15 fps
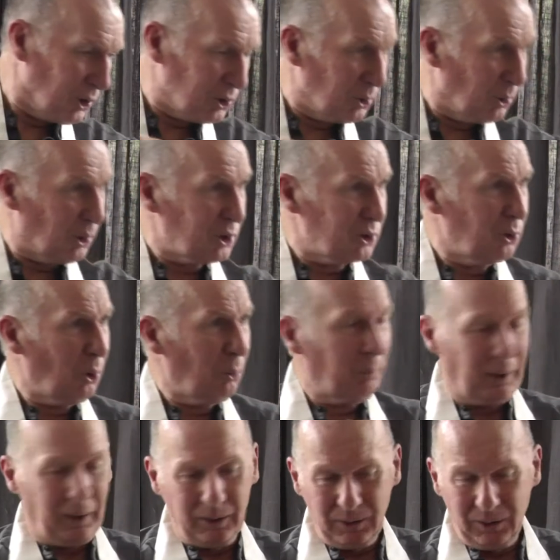just took his
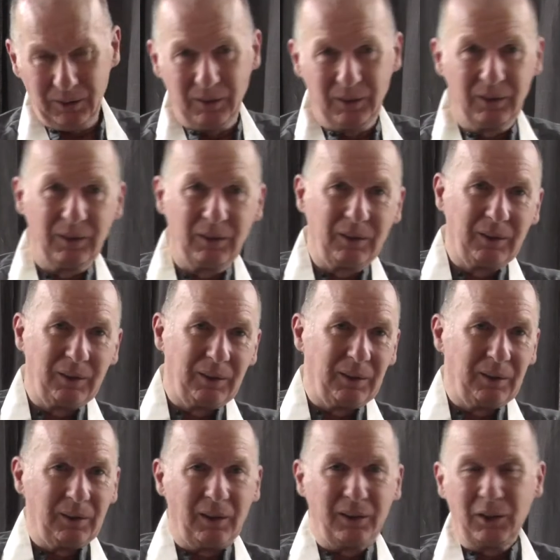notepad
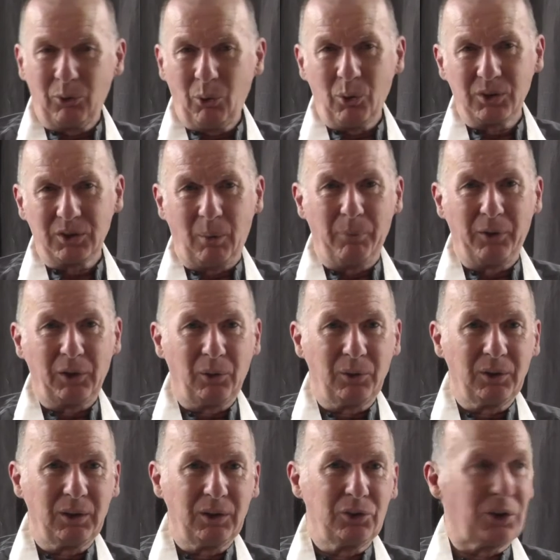and he wrote something
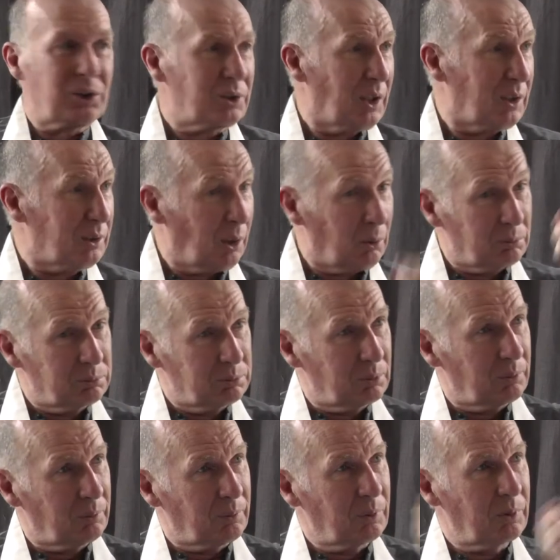on it and just said, now
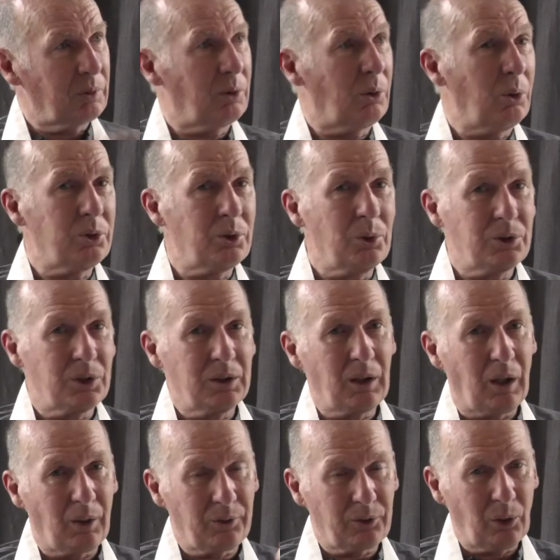go to
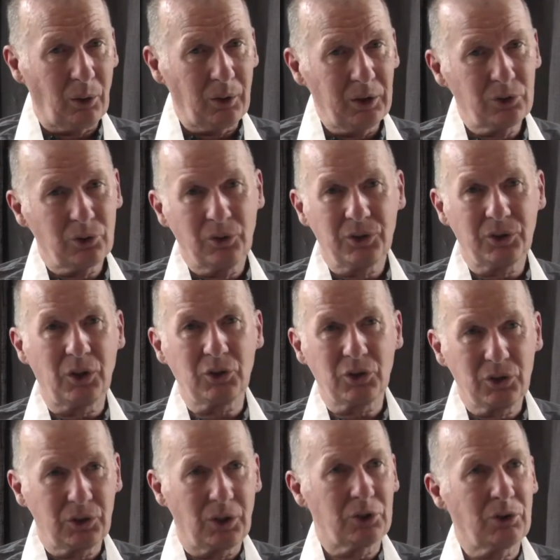Siddharth College on such
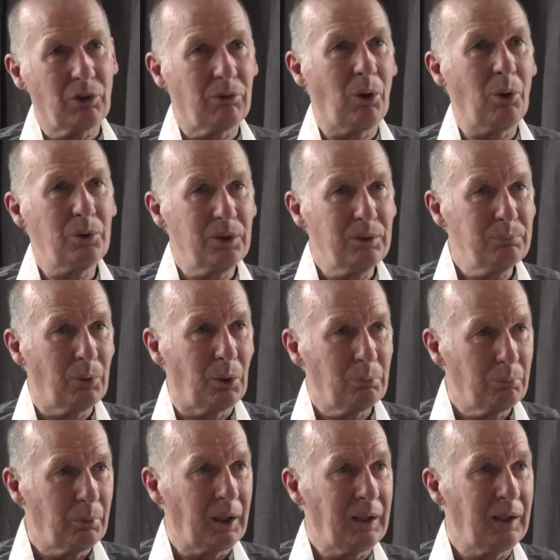and such a road in
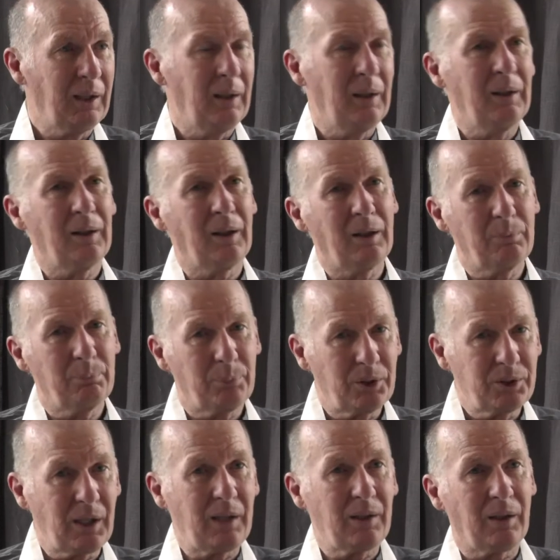Bombay and
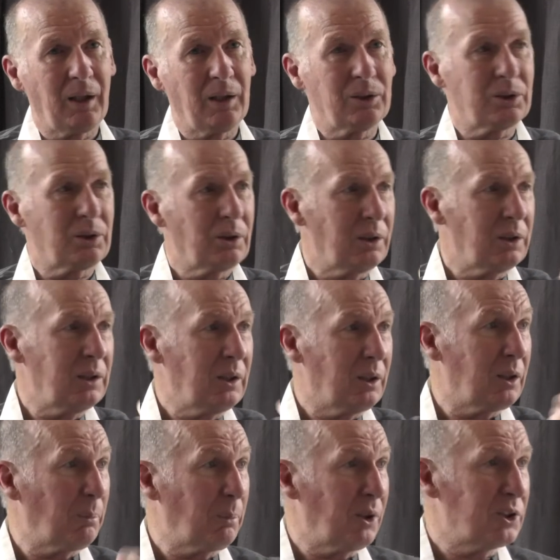present that to the,
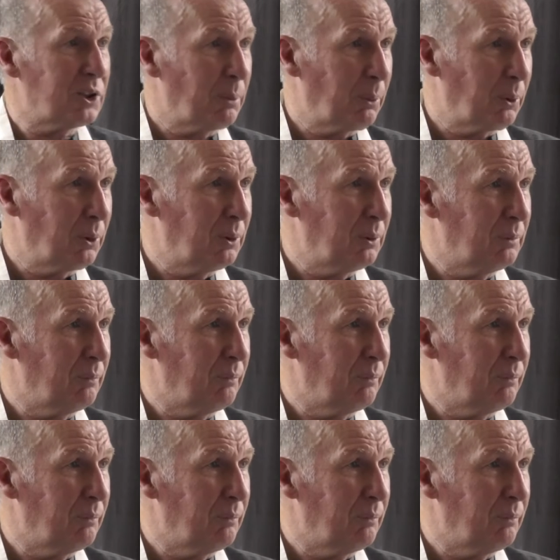uh, the principal